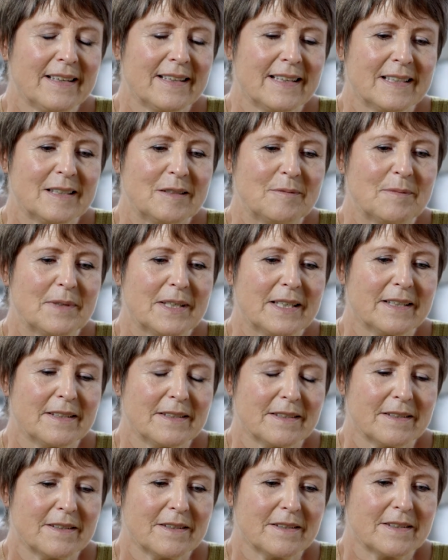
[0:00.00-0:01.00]

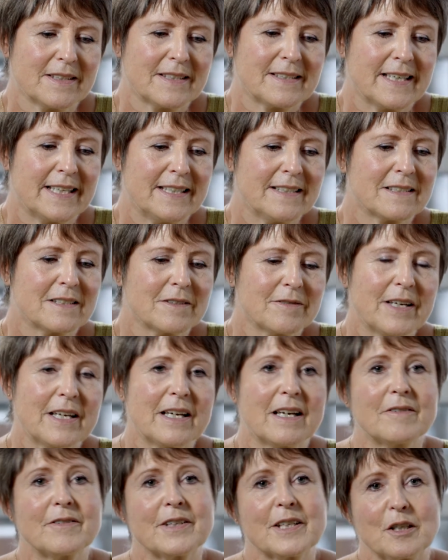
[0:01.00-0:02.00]
and the sense of
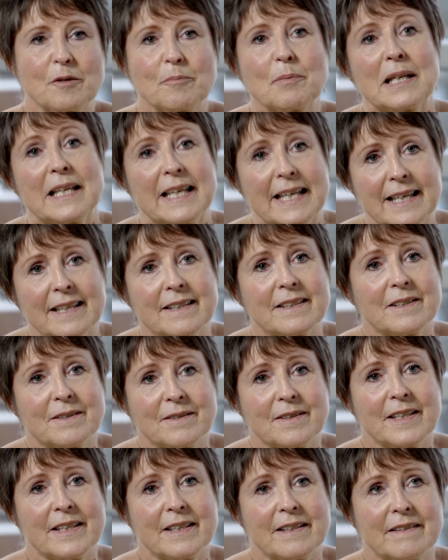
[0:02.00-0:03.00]
having a plan
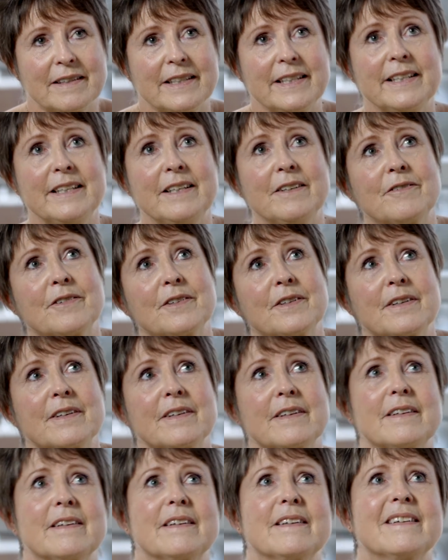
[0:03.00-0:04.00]
out there,
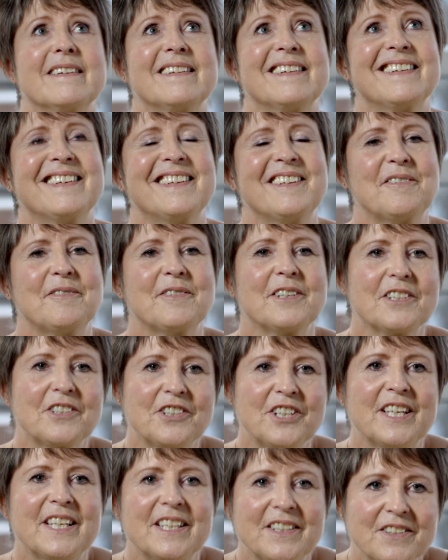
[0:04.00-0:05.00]
even if it
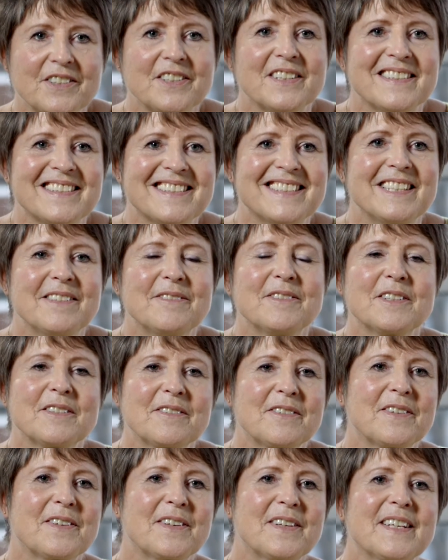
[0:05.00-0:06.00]
changes, even
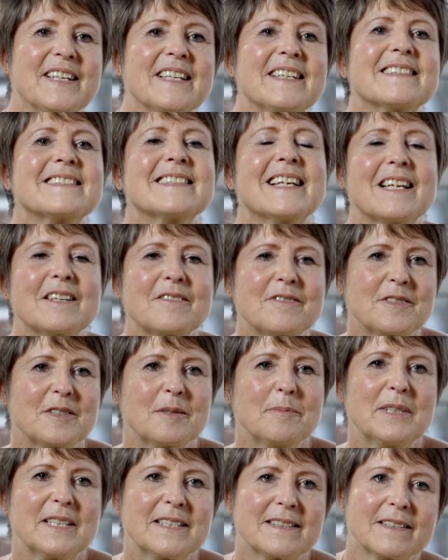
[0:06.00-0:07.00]
if things have
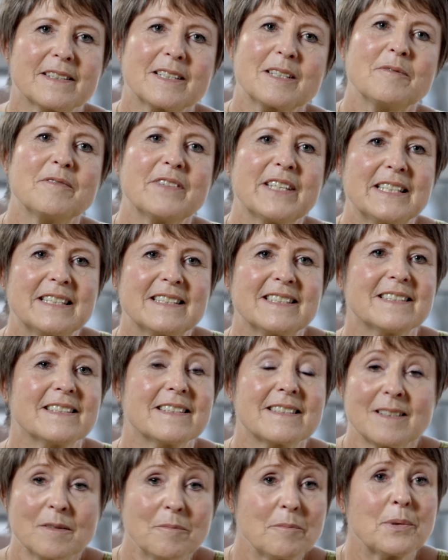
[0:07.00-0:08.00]
to be circumvented
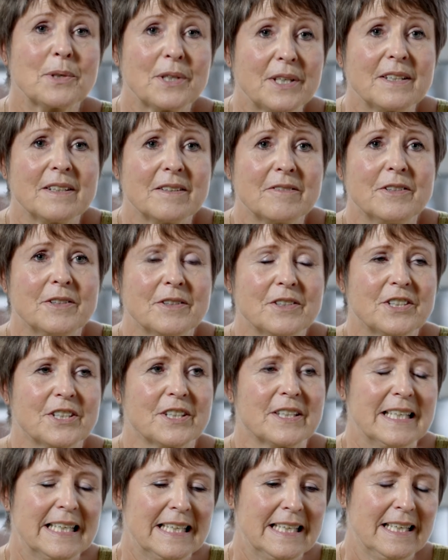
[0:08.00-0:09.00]
at some point in the
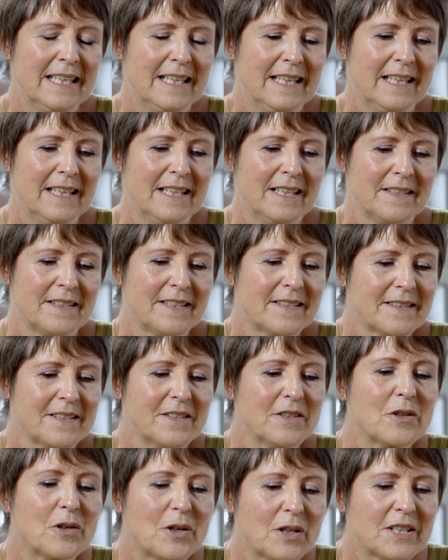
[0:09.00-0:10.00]
future, just
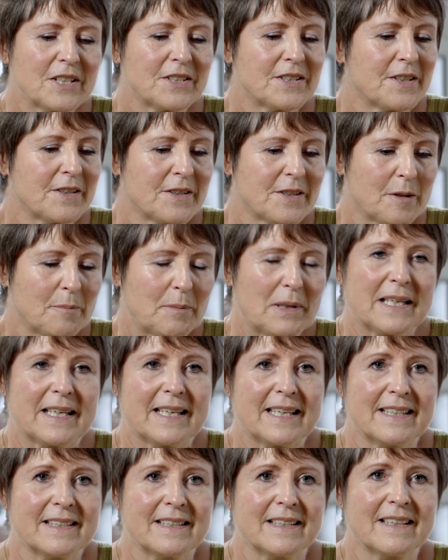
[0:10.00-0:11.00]
the knowledge that there's a
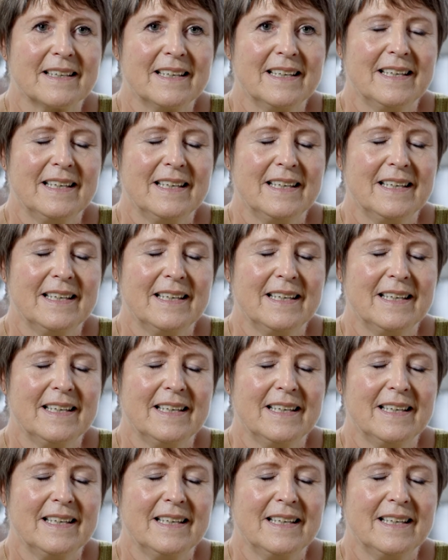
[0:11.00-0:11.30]
plan